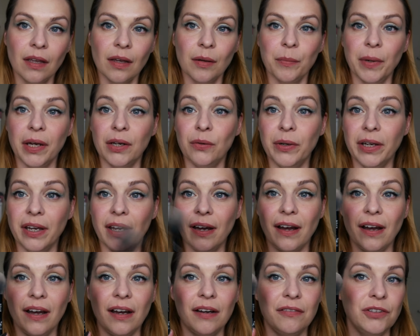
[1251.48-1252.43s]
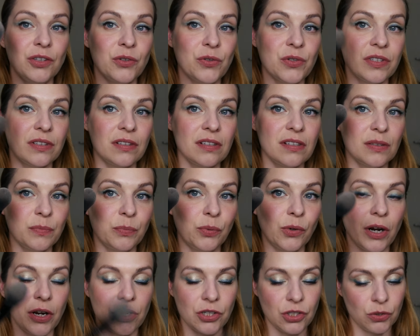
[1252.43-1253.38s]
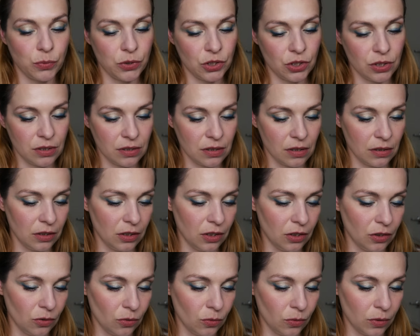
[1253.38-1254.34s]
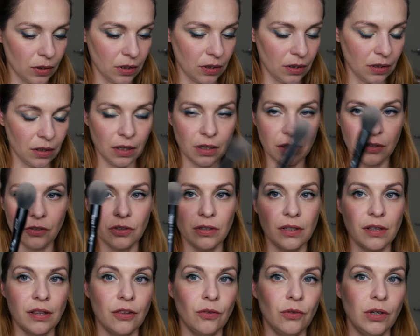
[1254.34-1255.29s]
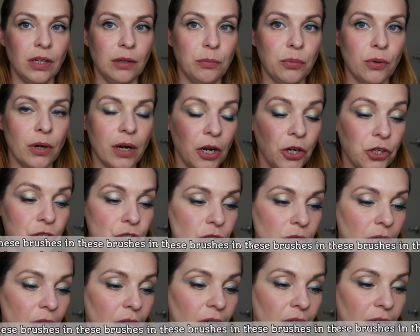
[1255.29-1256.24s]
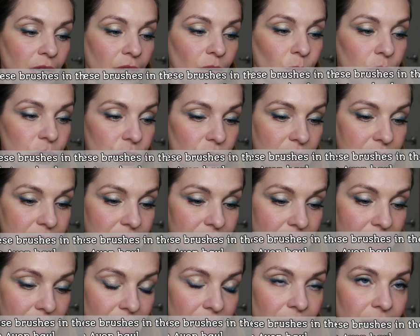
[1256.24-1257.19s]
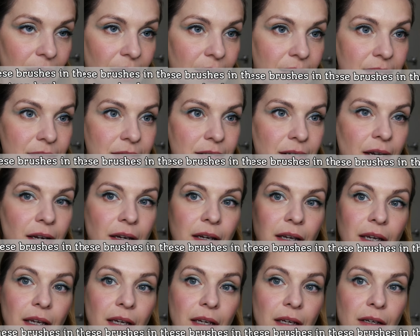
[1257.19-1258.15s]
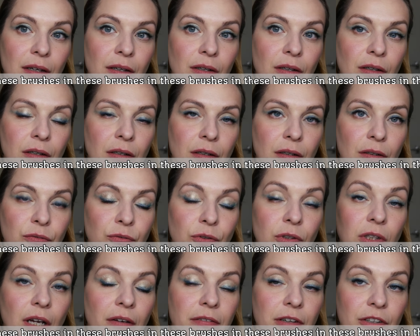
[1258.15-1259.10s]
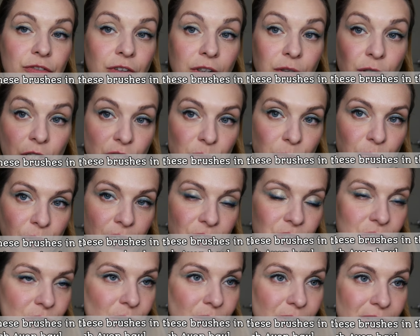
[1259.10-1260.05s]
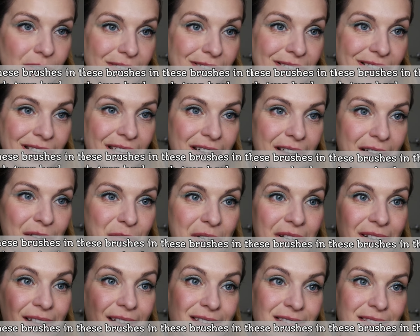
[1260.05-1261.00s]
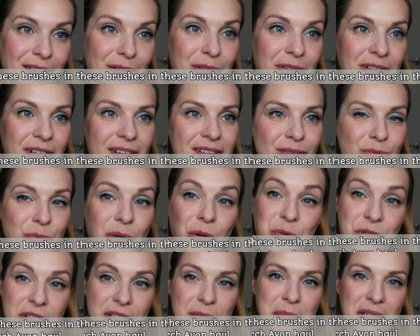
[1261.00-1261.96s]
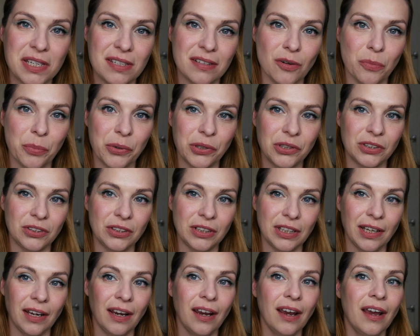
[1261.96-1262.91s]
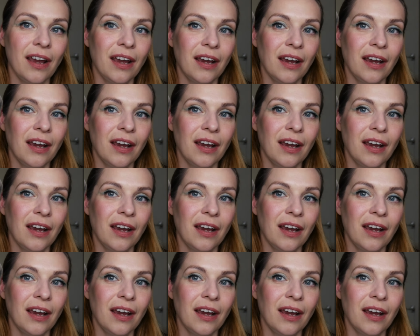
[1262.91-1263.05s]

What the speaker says: By the way, I have used this brush, which is the new 103 brush, which they say it's a full coverage foundation brush. Then I realized, oh, that was a missed opportunity.